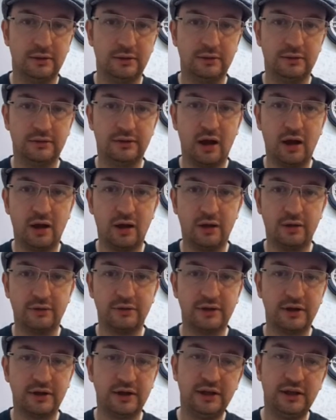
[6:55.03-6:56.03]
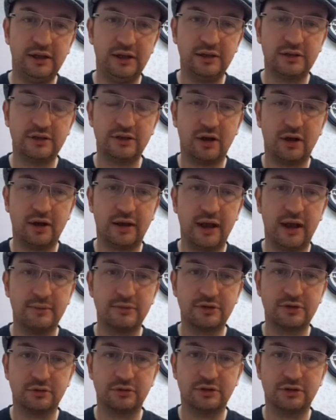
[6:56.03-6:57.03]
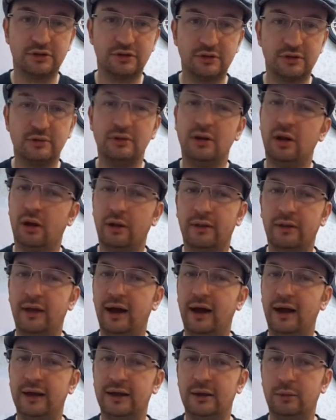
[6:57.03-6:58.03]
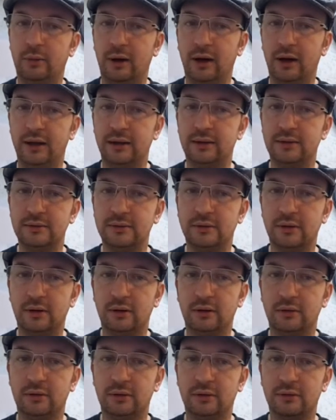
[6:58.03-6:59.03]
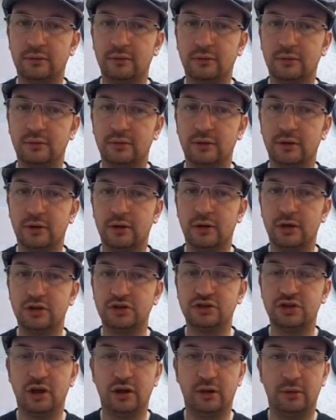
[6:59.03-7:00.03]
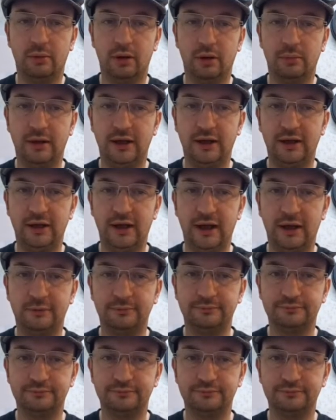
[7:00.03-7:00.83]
the entire game's sort of doing like that in a way. And I'll show you what I mean now.